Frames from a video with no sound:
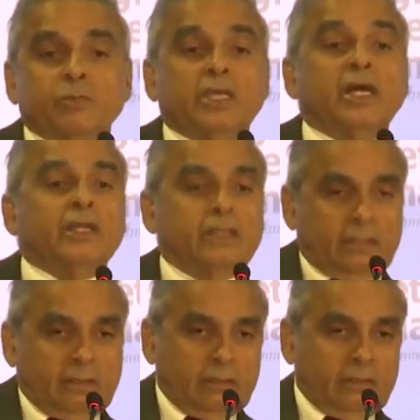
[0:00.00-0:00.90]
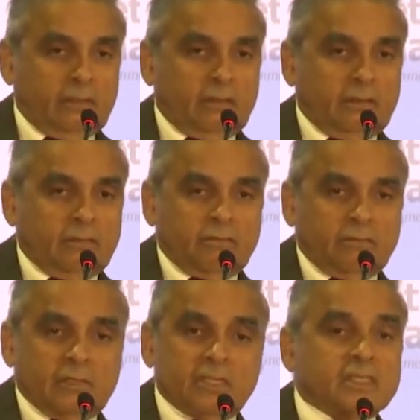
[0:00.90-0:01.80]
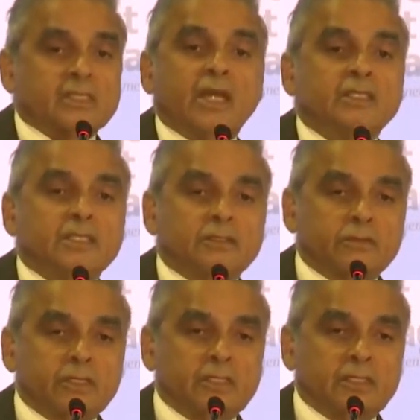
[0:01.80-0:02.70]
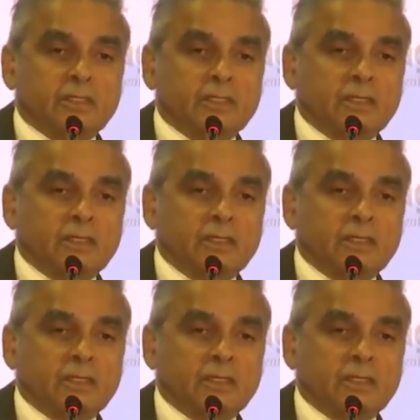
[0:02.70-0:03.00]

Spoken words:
begun. It started already.